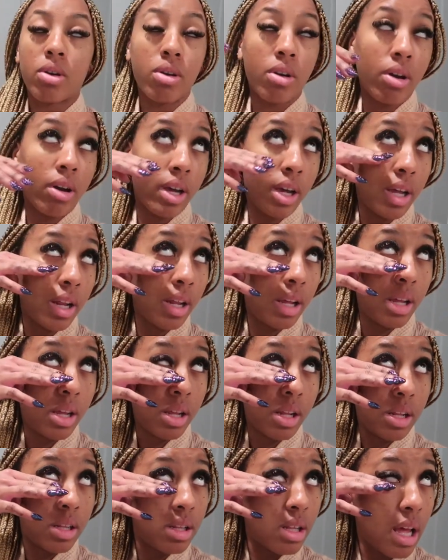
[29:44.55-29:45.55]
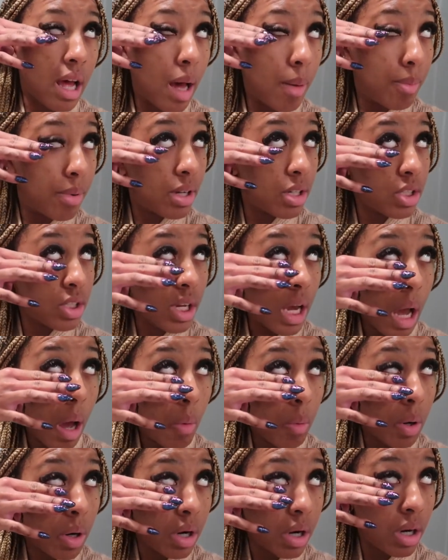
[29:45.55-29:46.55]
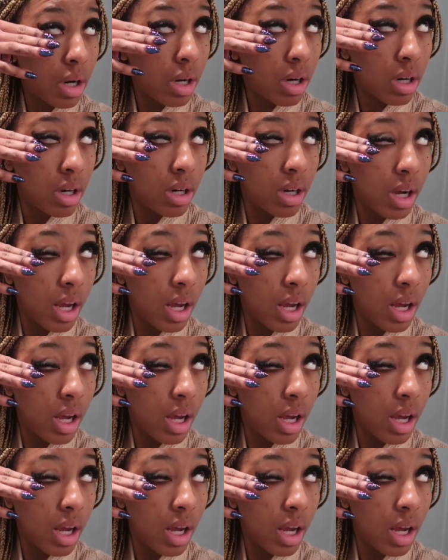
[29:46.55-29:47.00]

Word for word: gonna go ahead and hop in a shower